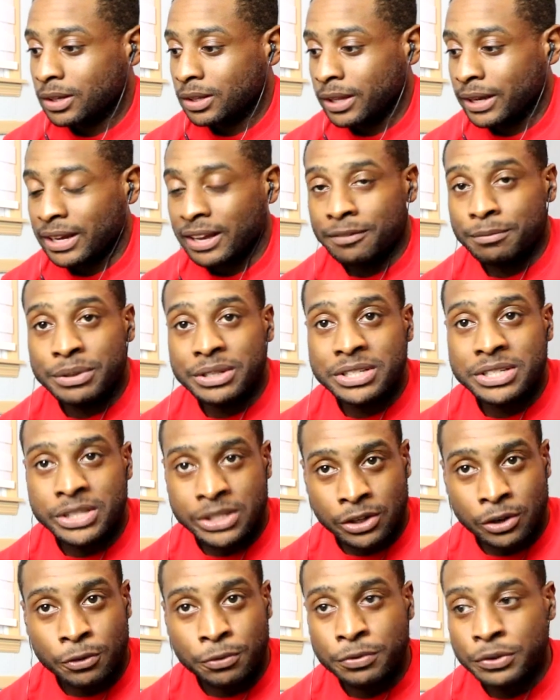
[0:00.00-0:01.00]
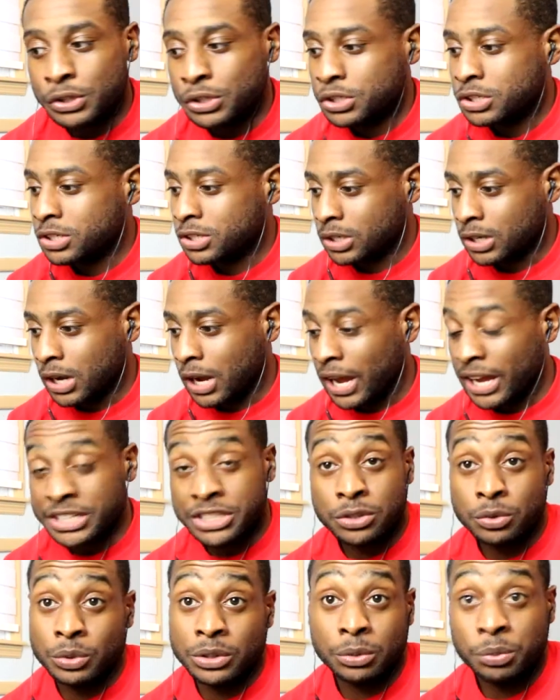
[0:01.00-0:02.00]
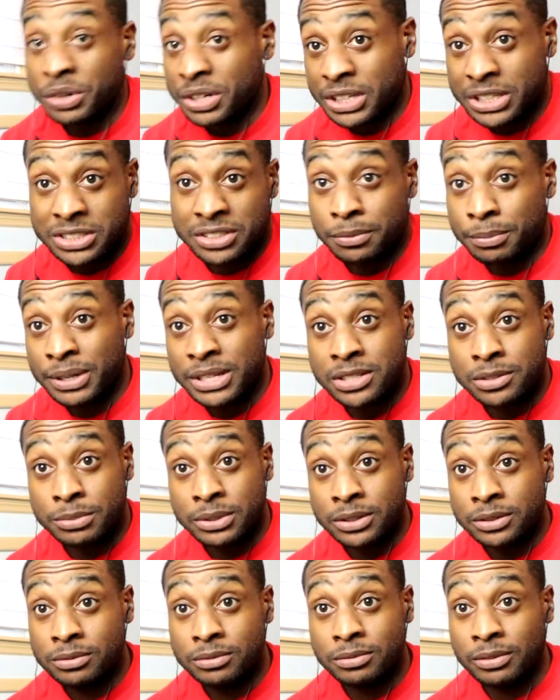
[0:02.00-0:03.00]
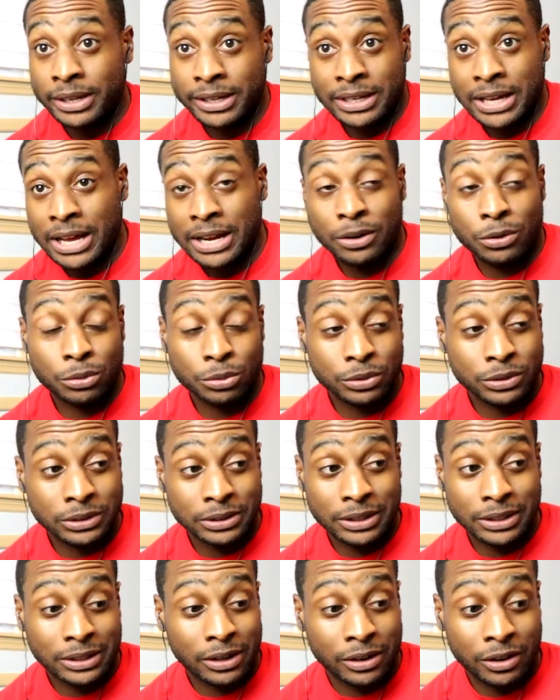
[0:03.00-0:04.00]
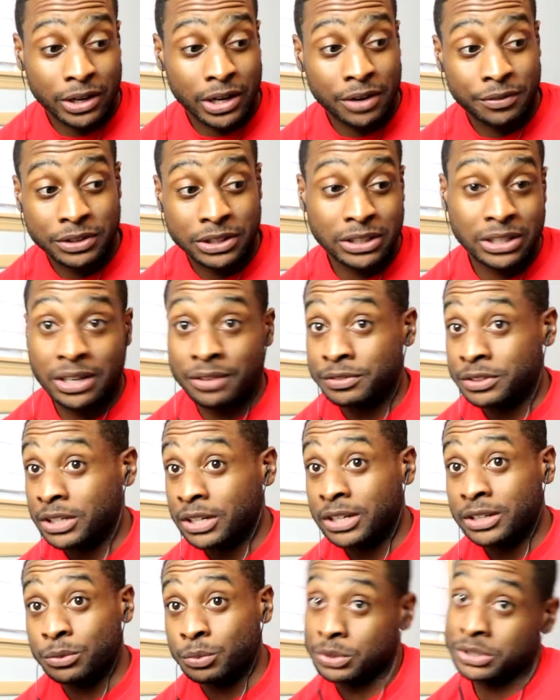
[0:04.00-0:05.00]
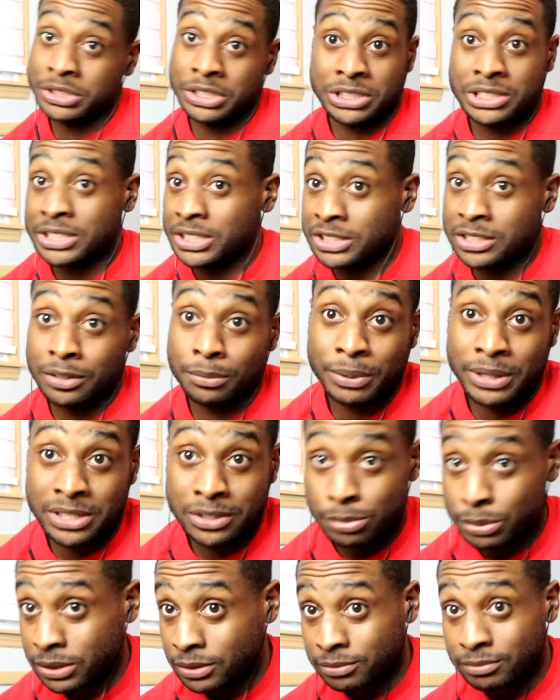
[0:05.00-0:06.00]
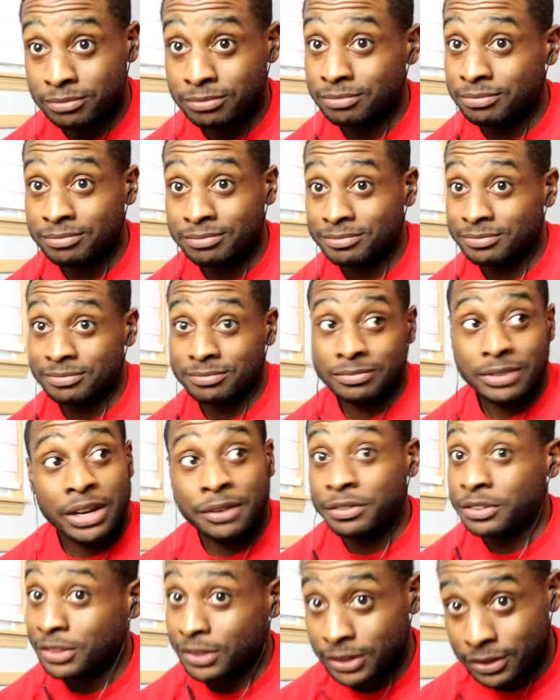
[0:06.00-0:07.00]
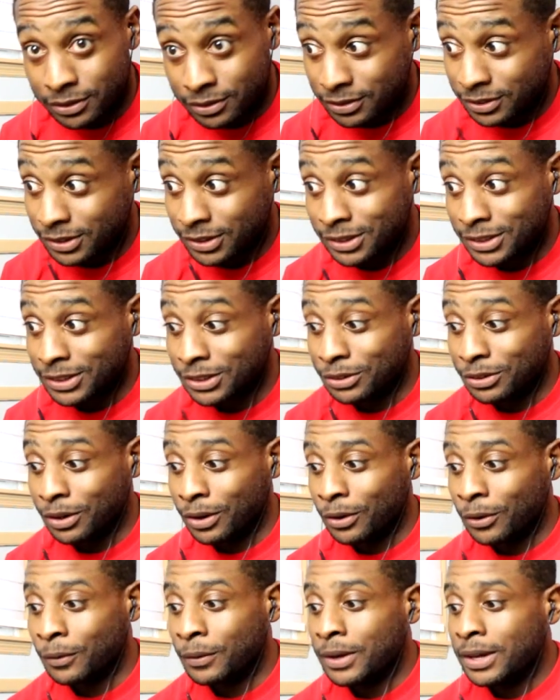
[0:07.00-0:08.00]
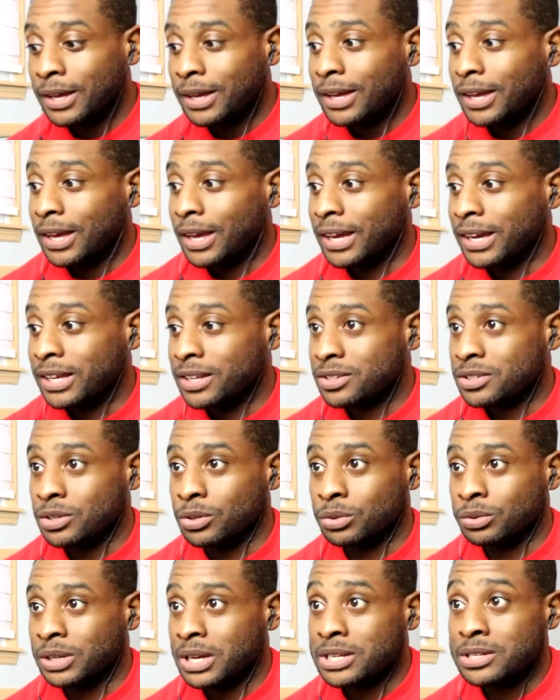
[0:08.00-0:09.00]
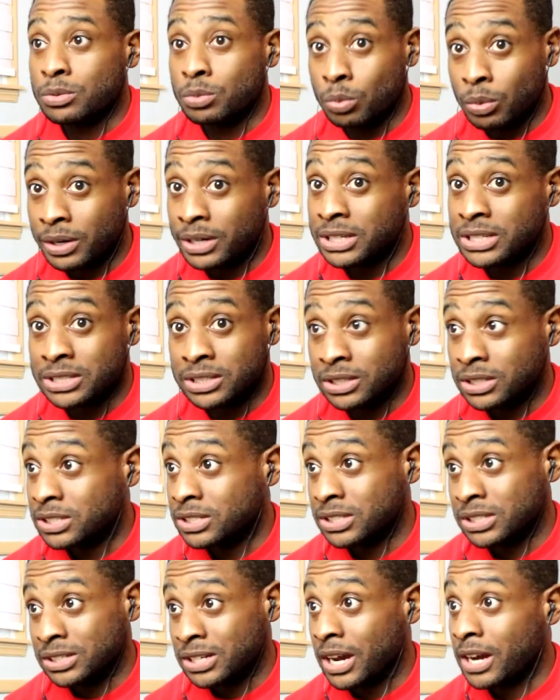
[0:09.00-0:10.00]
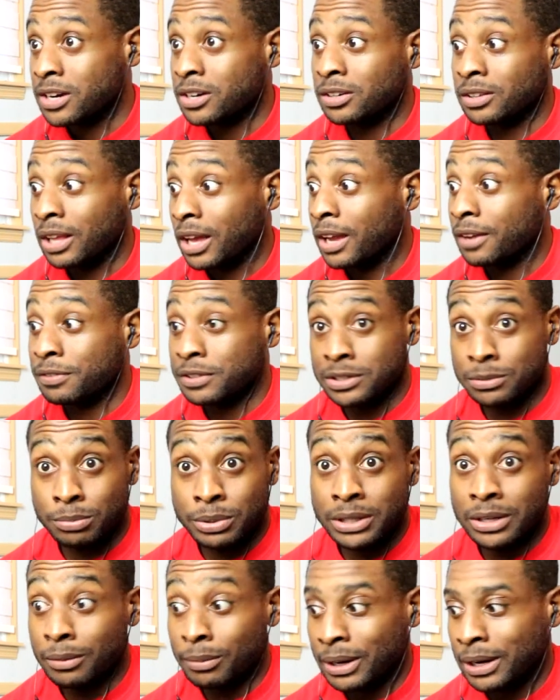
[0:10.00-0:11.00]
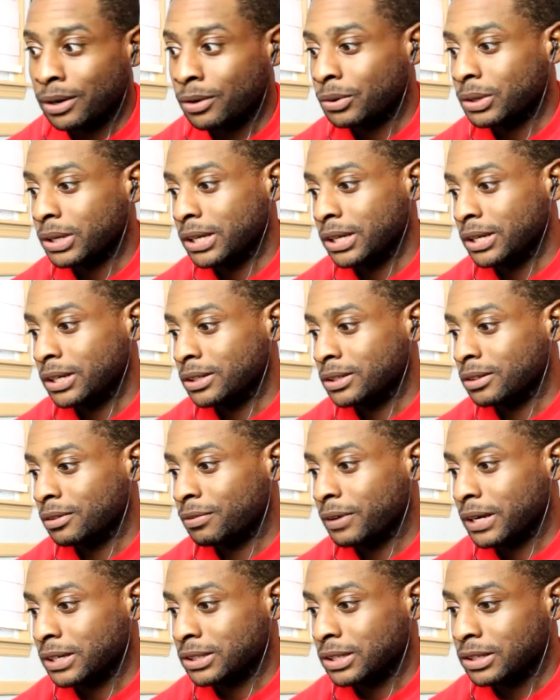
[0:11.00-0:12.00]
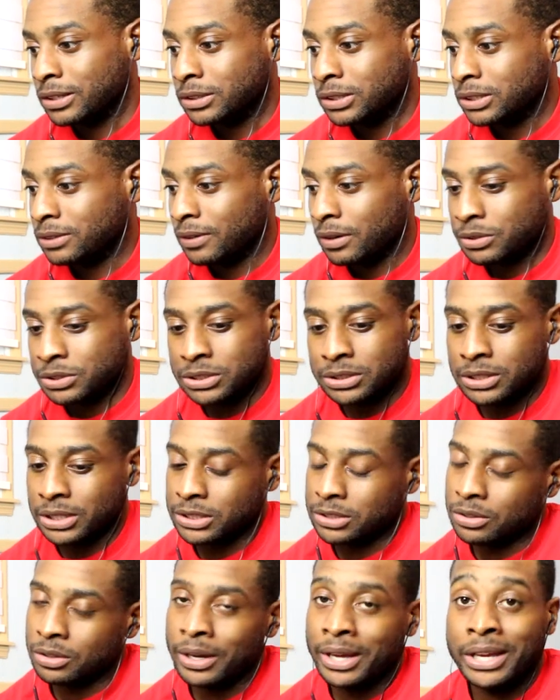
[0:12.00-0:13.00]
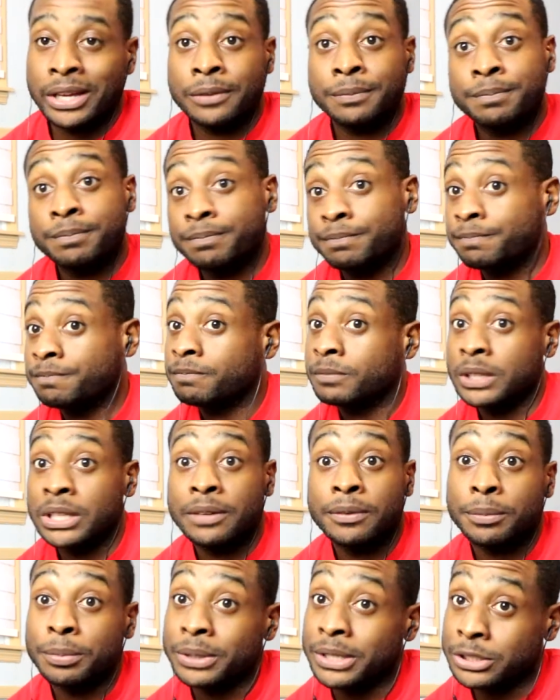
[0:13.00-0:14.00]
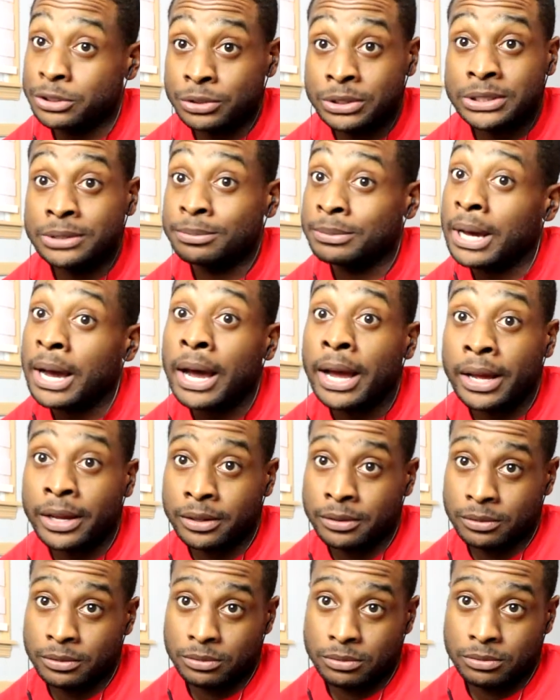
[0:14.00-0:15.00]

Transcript: Like I've been selfish. I just really want to get to the basement. Like I don't really everything that I've done was just to get to the basement. Everything, you know. And so that's what he's his entire life has been about. And the fact that Levi was just like, you know, hey, give up on that dream, die.